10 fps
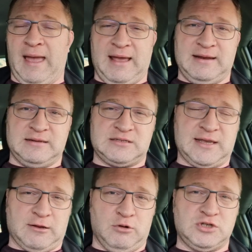And
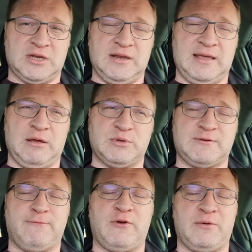psychologically, it
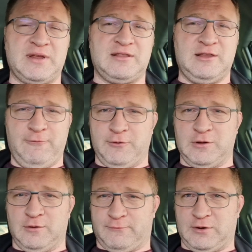was very
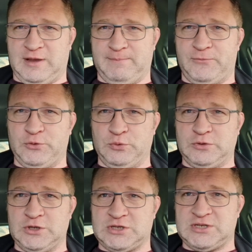difficult for him to
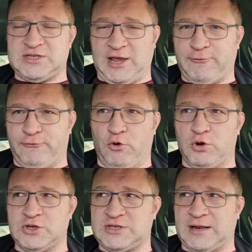just stay
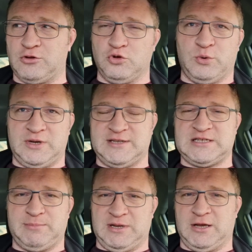focused and do what needs
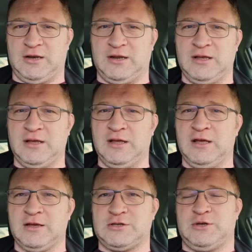to be done
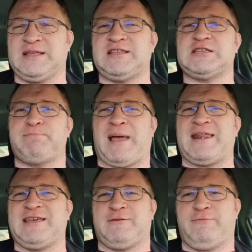because you get this
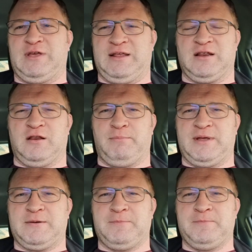panicked feeling a little
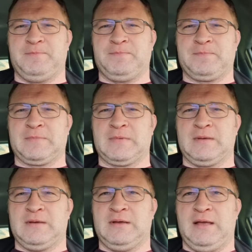bit.
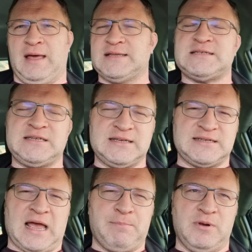And this is an
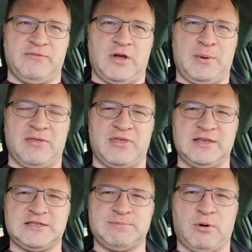example of how I
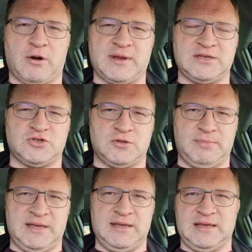think sparring should
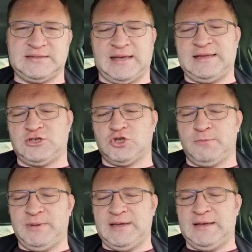be, is that it
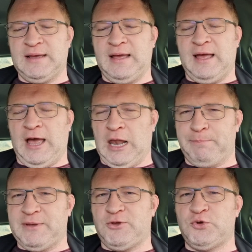should be
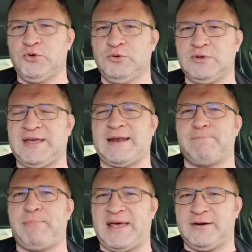helping you
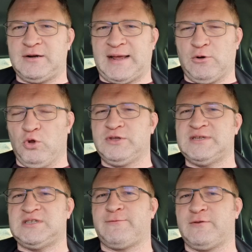get better at all
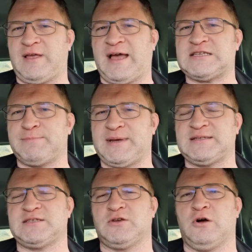these different
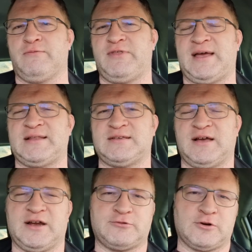aspects of that
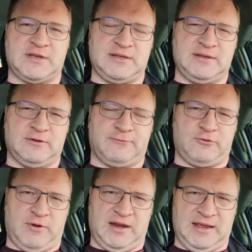hierarchy of
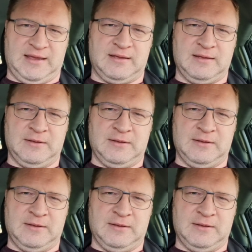training.